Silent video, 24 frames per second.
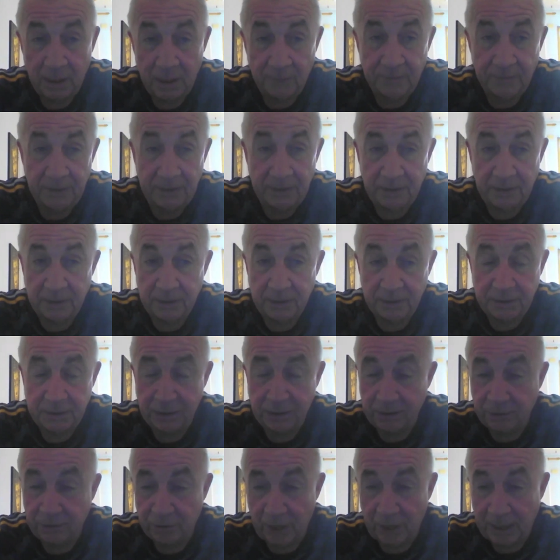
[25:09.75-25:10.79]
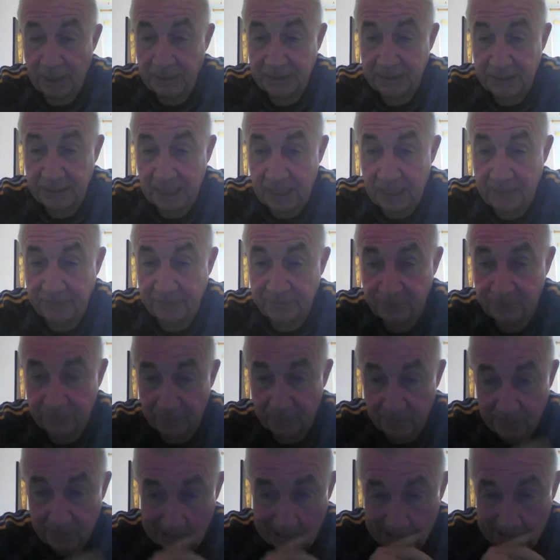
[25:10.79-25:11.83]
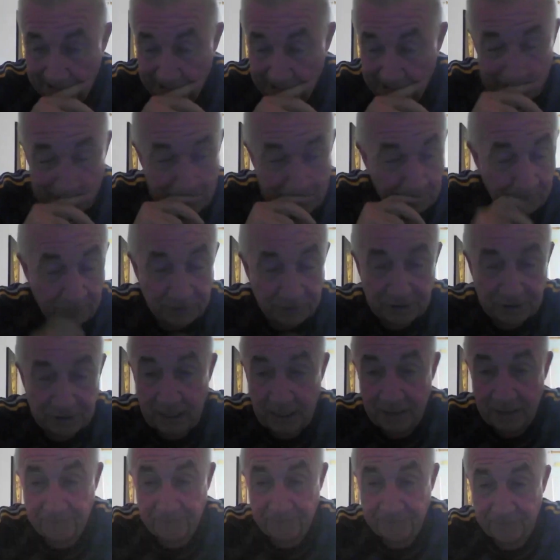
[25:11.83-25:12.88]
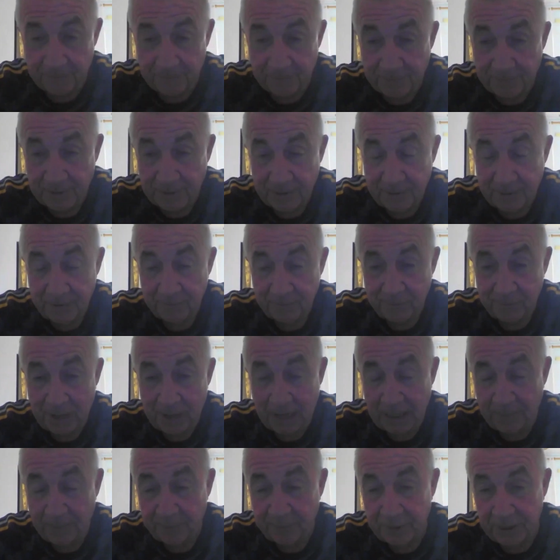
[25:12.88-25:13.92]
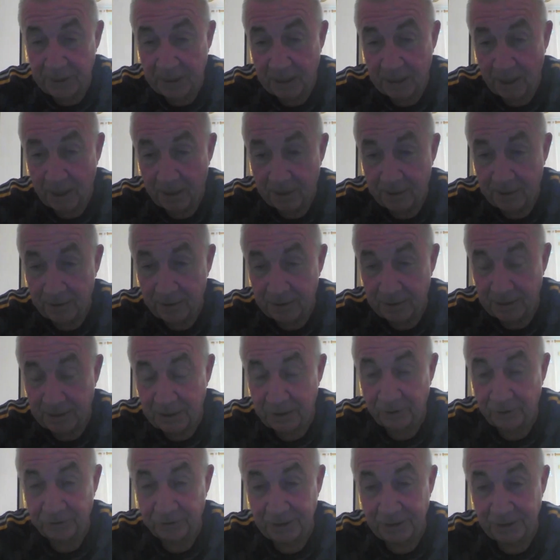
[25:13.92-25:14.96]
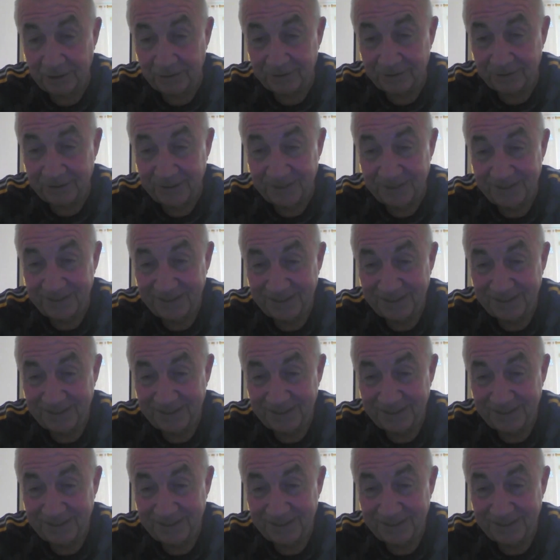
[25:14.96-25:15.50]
I mean, two great saves from a double save from Bailey Peacock at 0-0.